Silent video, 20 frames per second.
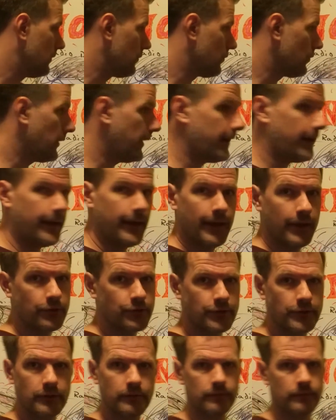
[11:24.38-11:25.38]

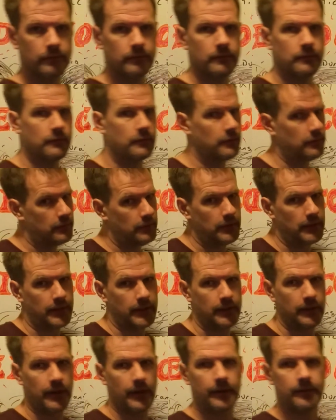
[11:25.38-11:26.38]
radiation, just like
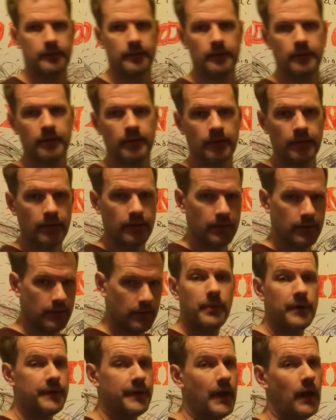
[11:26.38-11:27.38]
he likes it,
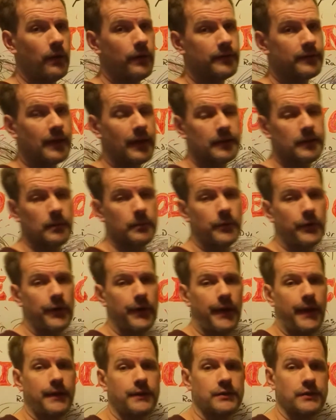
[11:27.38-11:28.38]
but now he's got the
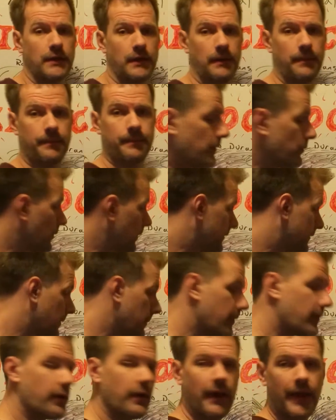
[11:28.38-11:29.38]
MER-A gene. And with the
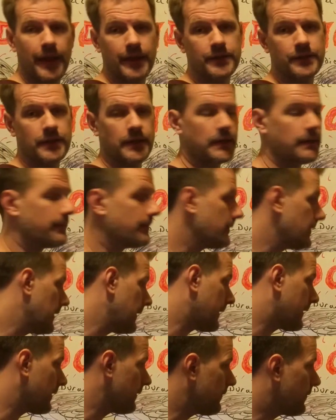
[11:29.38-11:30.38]
MER-A gene,
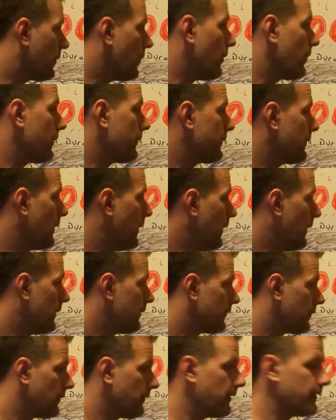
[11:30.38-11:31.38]
he can, of course,
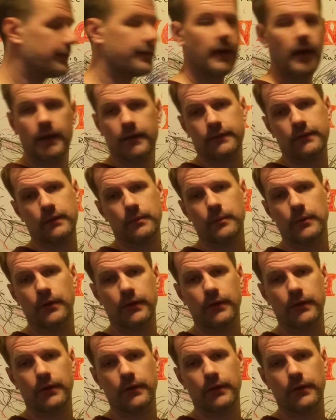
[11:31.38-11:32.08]
turn the toxic